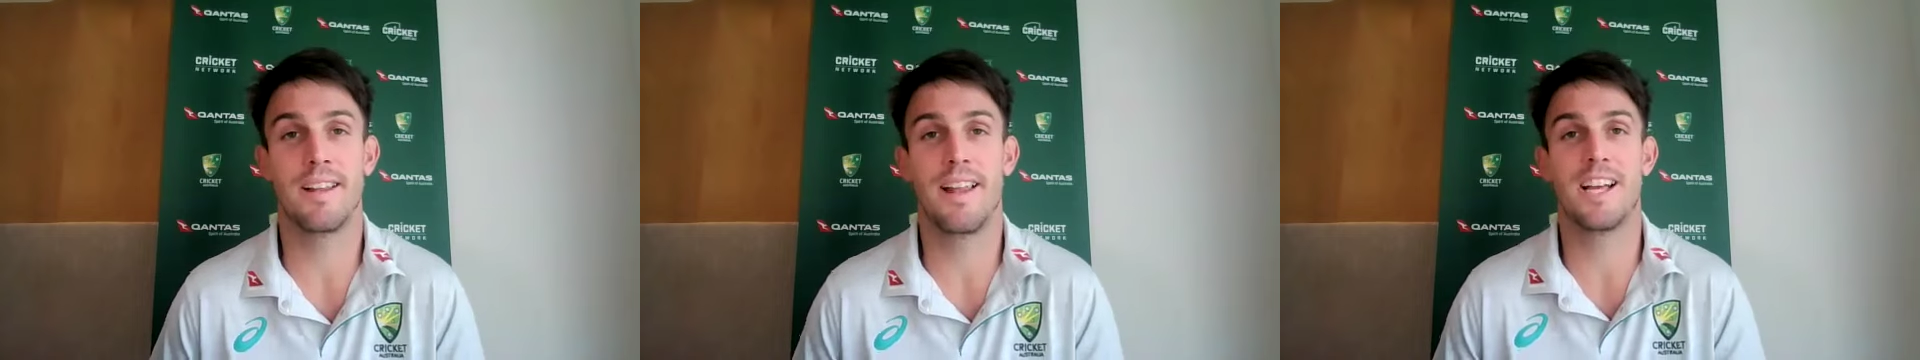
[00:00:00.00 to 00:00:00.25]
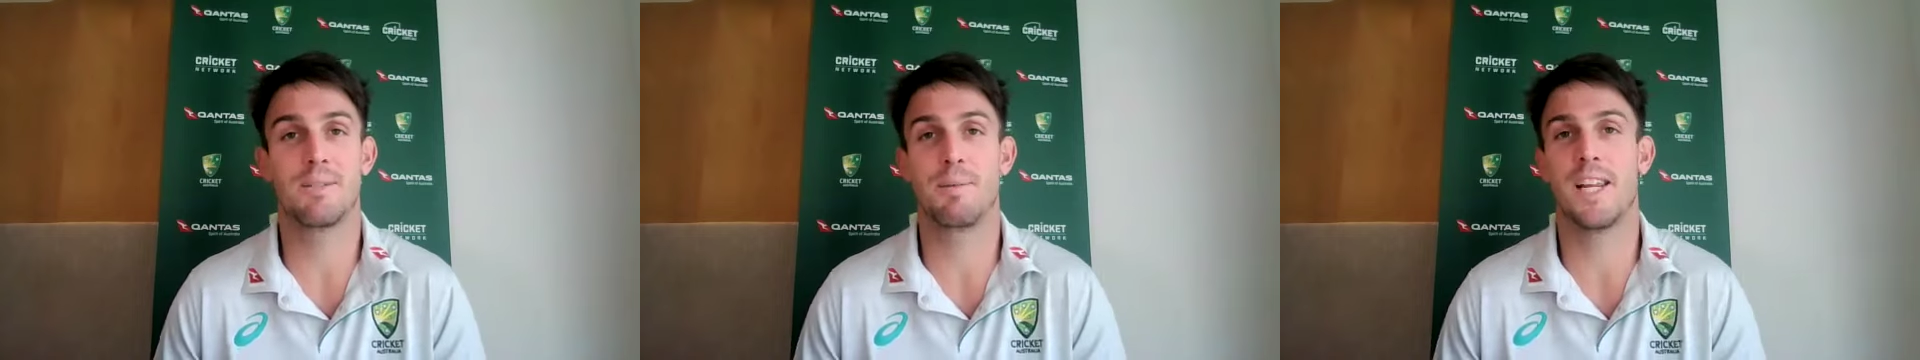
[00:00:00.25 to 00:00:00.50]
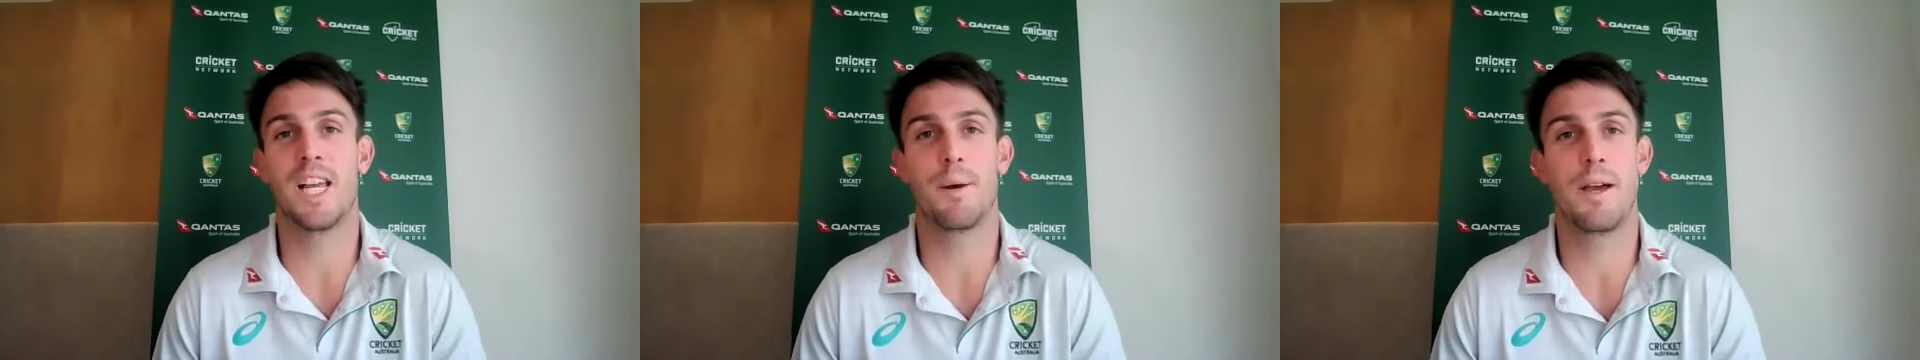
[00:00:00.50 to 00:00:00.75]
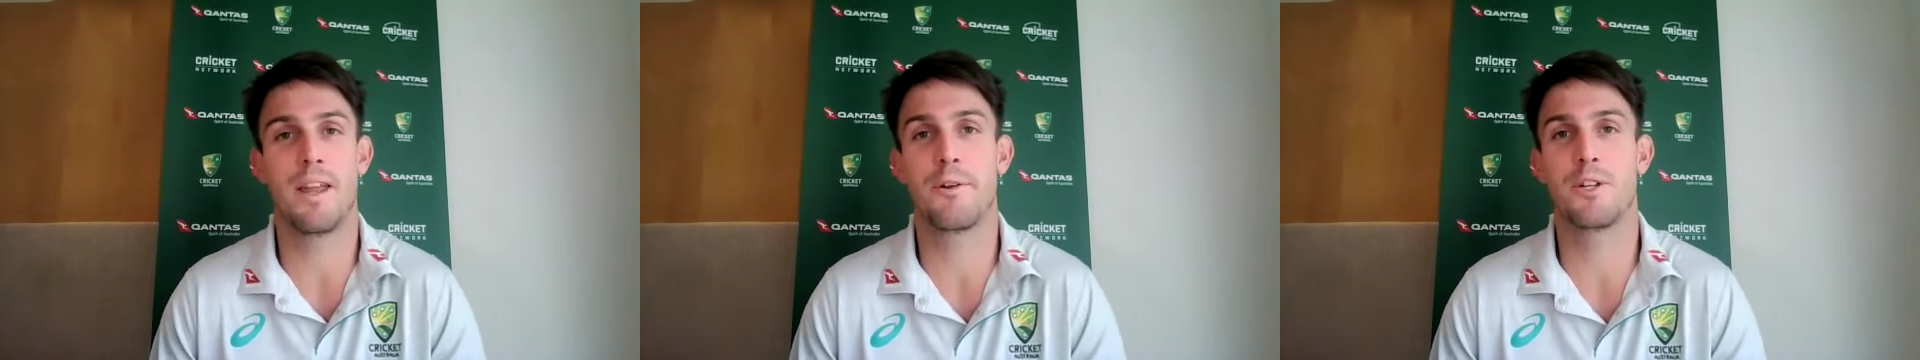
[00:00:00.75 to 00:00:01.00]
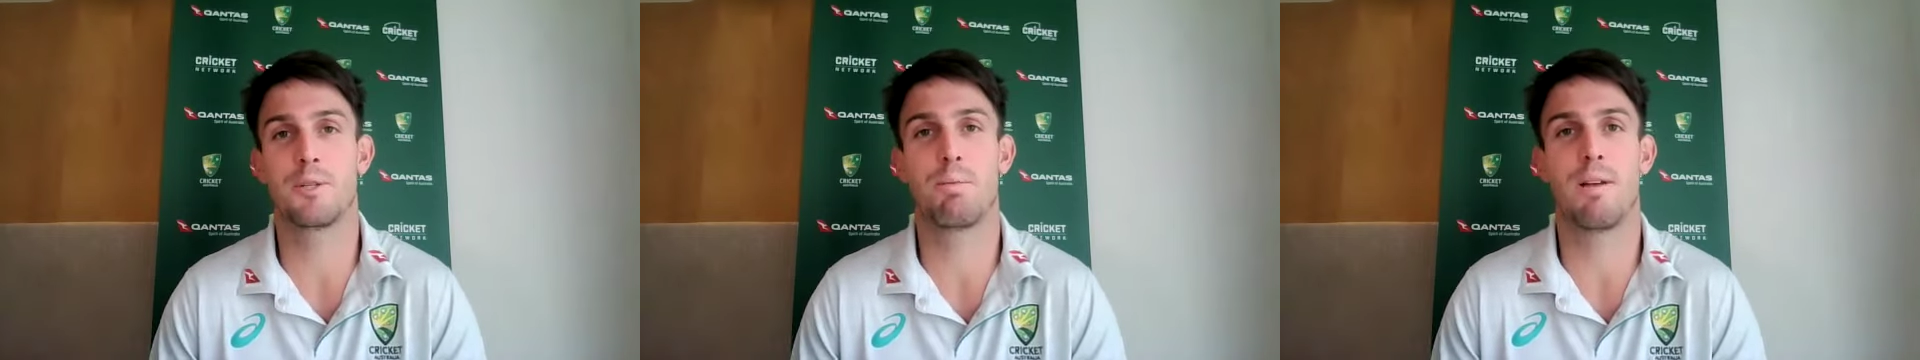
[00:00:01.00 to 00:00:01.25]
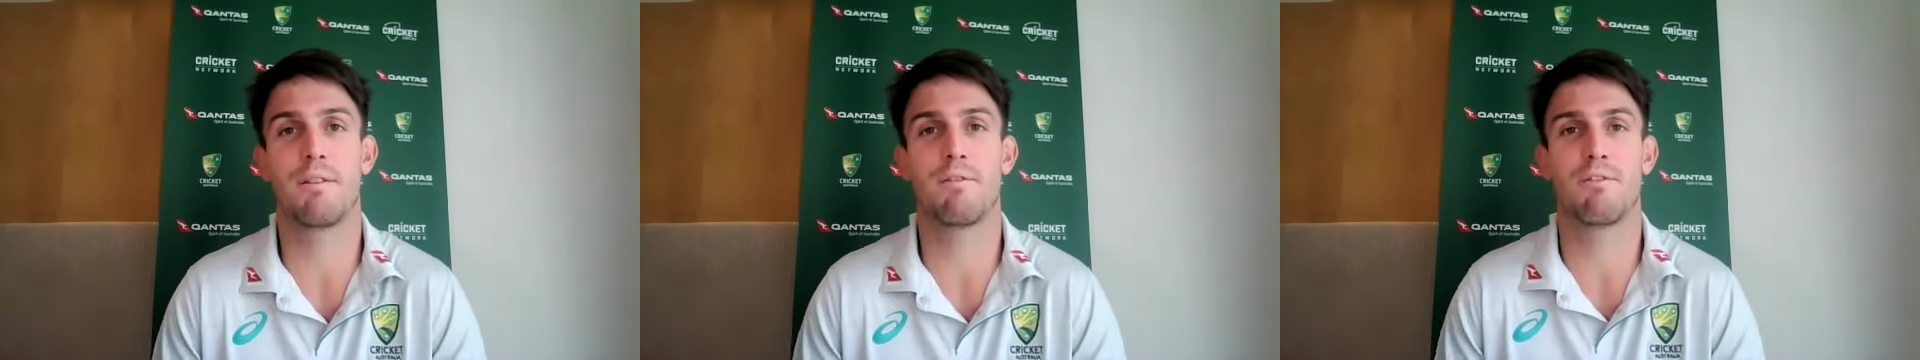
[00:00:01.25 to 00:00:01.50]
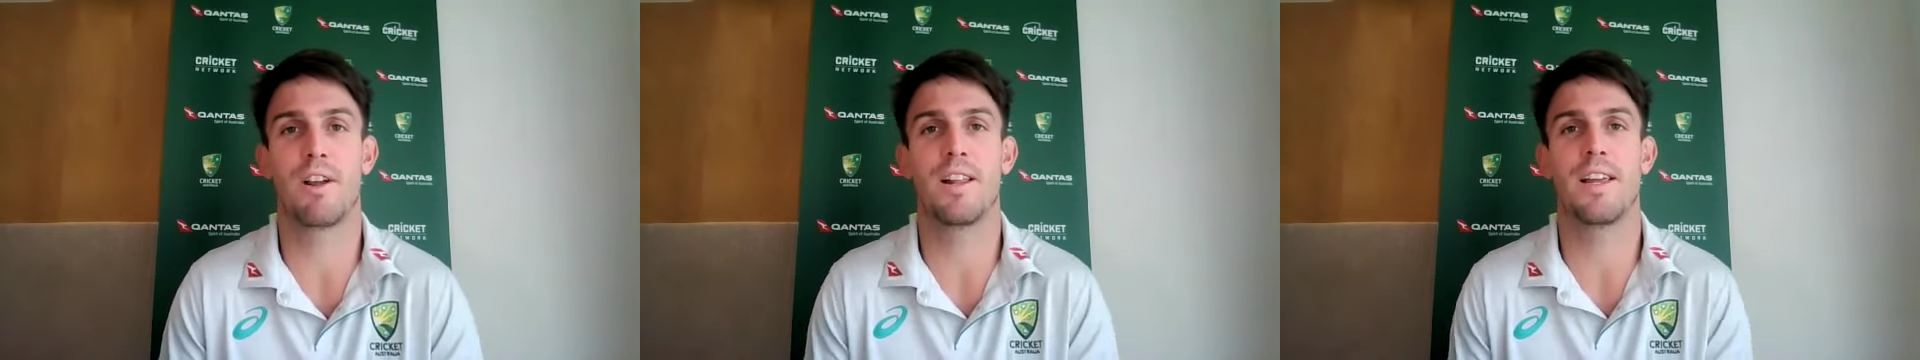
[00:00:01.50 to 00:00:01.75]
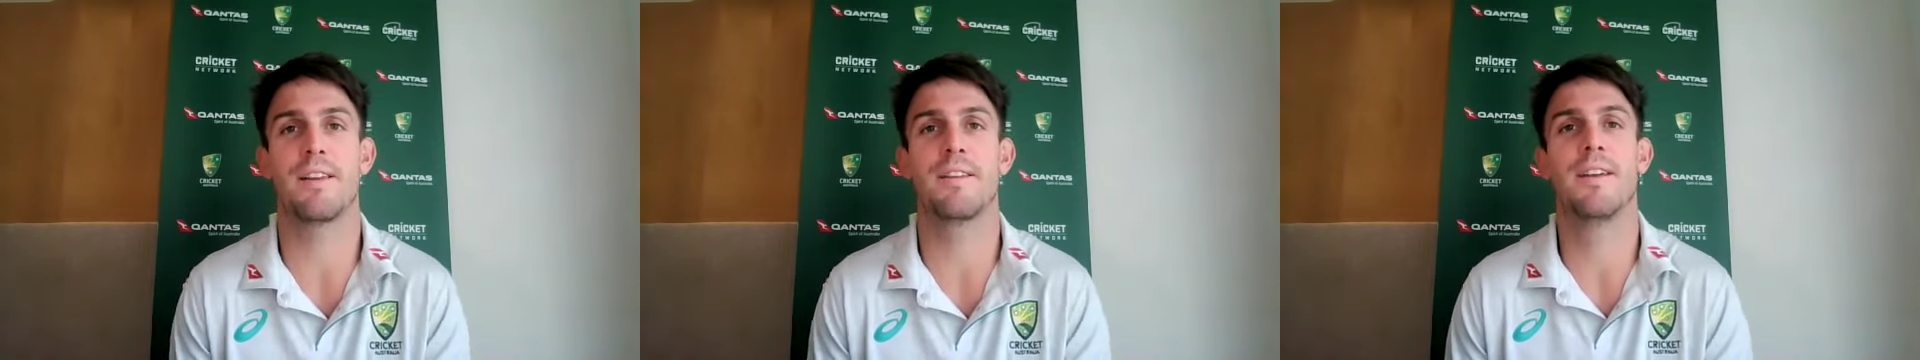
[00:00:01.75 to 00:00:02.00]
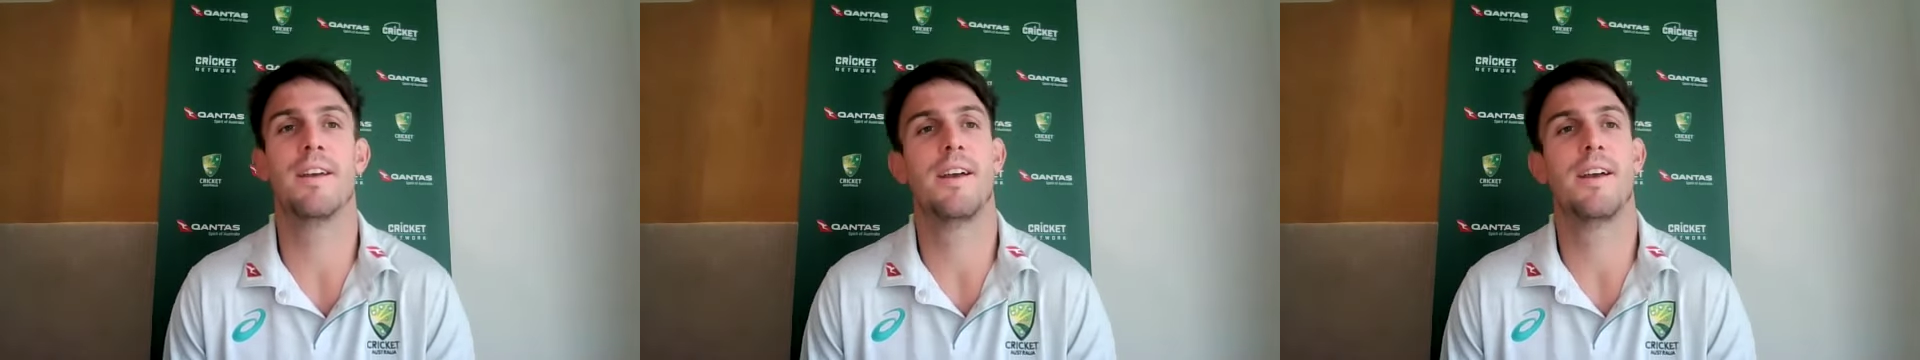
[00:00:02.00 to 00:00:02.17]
allows me to go out there and just play freely